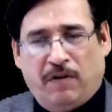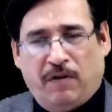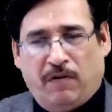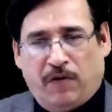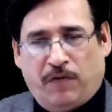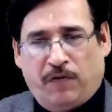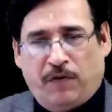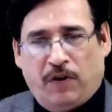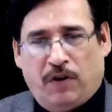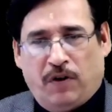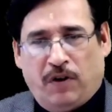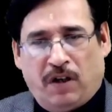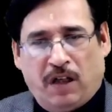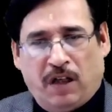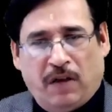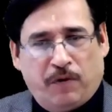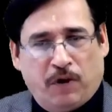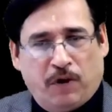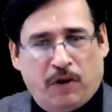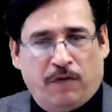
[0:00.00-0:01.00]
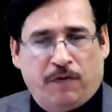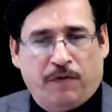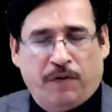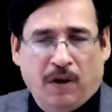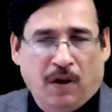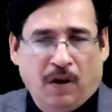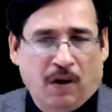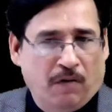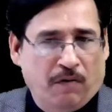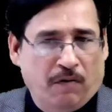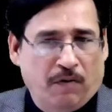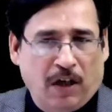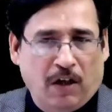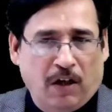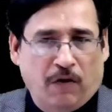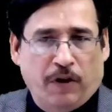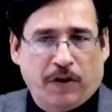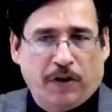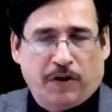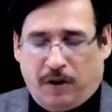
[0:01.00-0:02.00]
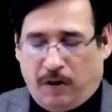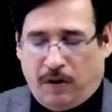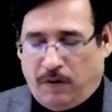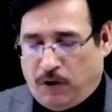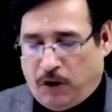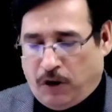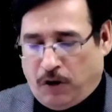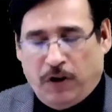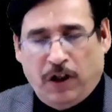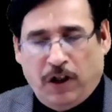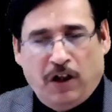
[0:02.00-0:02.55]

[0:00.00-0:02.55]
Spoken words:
what we call wrapped off valuation of goodwill.